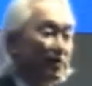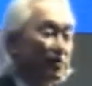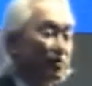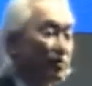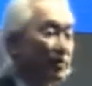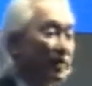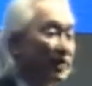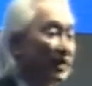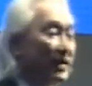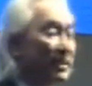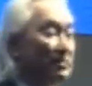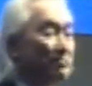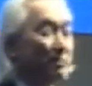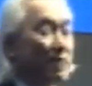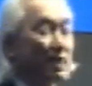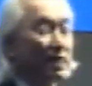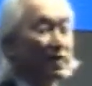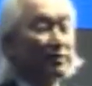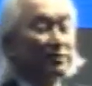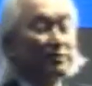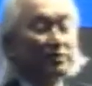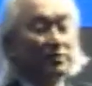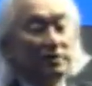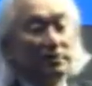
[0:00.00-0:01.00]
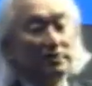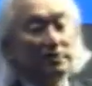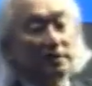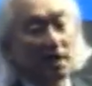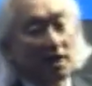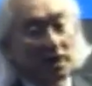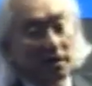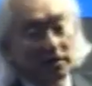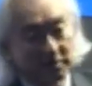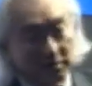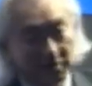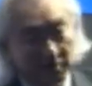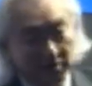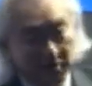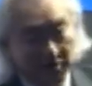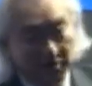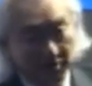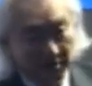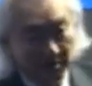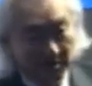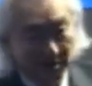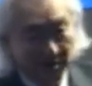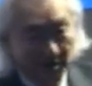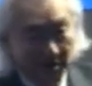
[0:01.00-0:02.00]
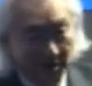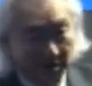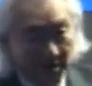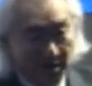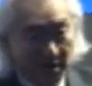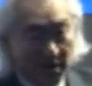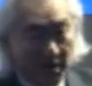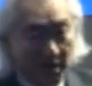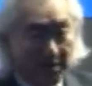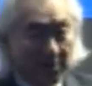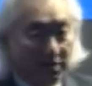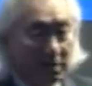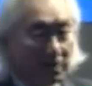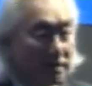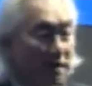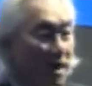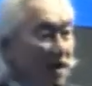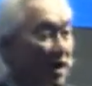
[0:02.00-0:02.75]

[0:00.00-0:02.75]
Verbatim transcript: you email it to your doctor, and your